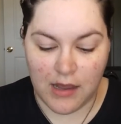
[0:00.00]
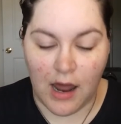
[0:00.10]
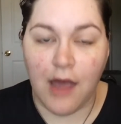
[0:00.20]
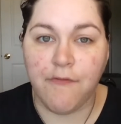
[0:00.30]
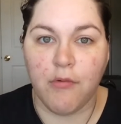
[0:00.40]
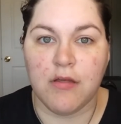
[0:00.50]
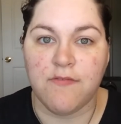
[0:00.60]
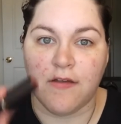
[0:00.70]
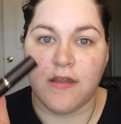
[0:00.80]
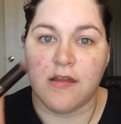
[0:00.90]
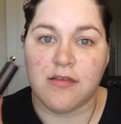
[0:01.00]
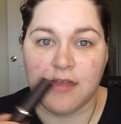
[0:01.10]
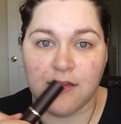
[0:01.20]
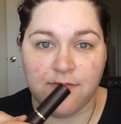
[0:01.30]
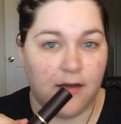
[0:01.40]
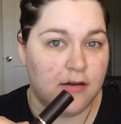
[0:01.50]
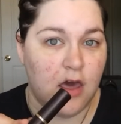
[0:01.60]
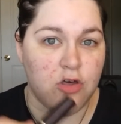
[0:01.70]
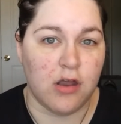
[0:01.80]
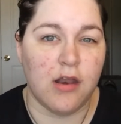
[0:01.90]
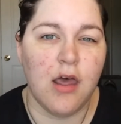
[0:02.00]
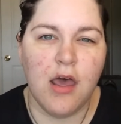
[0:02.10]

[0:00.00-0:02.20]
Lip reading: and I've always found that a stick foundation